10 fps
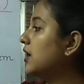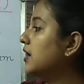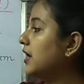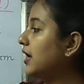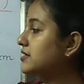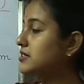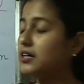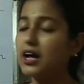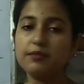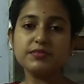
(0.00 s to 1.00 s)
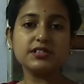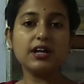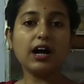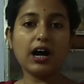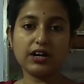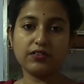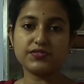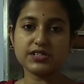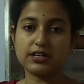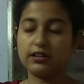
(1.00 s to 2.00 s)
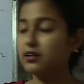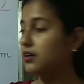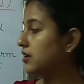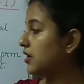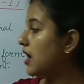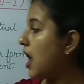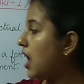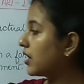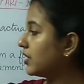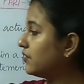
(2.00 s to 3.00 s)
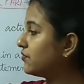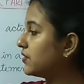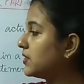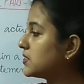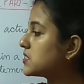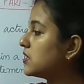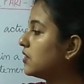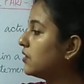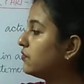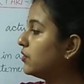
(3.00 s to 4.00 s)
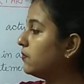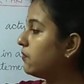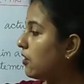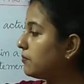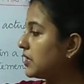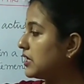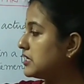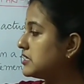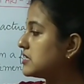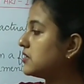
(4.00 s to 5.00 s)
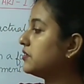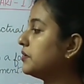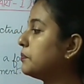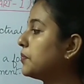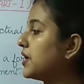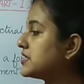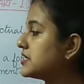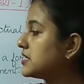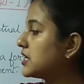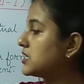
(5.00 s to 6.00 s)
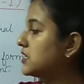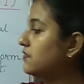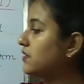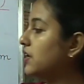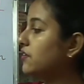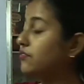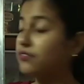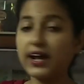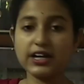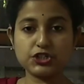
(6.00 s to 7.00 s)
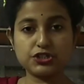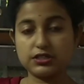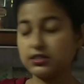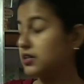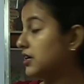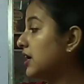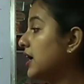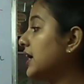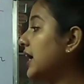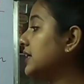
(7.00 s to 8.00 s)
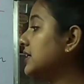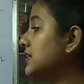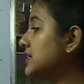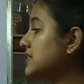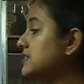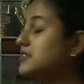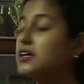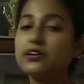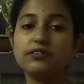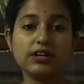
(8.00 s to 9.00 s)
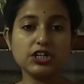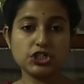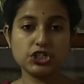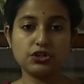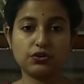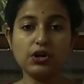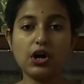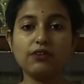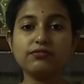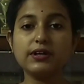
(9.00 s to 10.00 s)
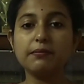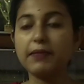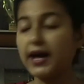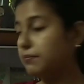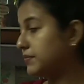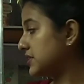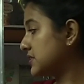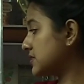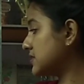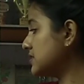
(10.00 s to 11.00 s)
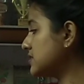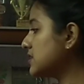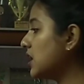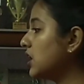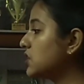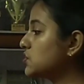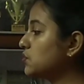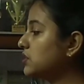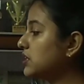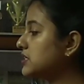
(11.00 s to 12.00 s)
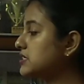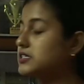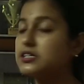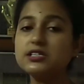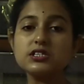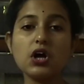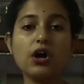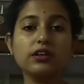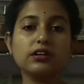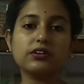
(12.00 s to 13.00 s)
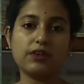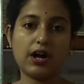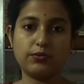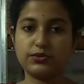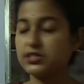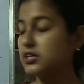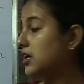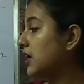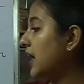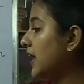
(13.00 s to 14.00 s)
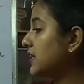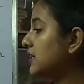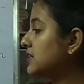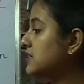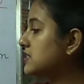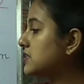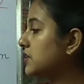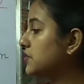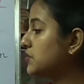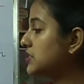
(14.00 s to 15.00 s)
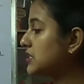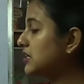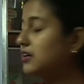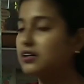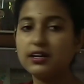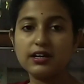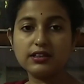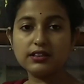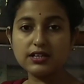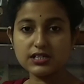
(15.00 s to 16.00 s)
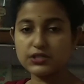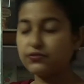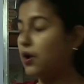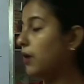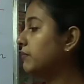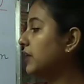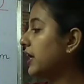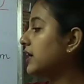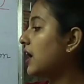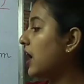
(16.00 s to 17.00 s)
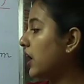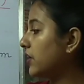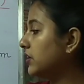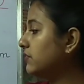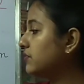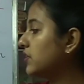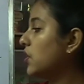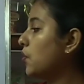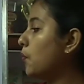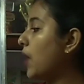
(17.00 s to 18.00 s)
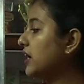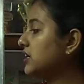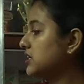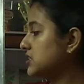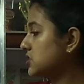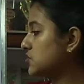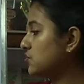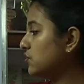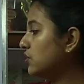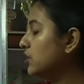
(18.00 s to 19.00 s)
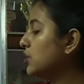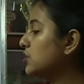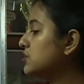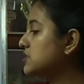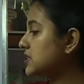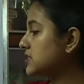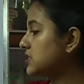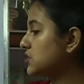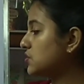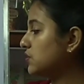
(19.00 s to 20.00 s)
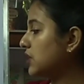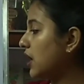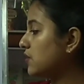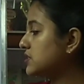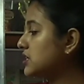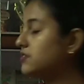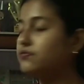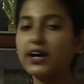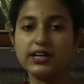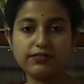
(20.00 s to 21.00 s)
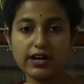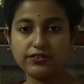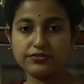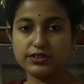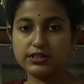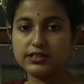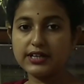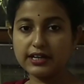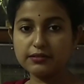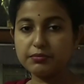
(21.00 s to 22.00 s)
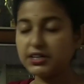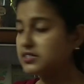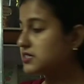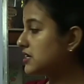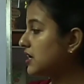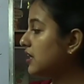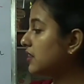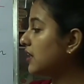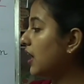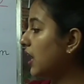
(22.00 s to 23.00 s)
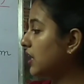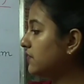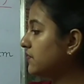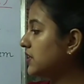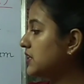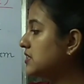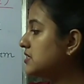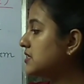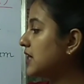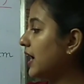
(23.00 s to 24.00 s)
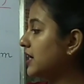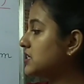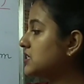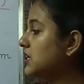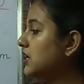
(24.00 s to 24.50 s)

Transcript: Next comes the RF scale. RF, its full form is representative fraction, and it is the ratio of the map distance to the distance on the ground, and it is written in this form like RF 1 is to 62,500. That means the RF is that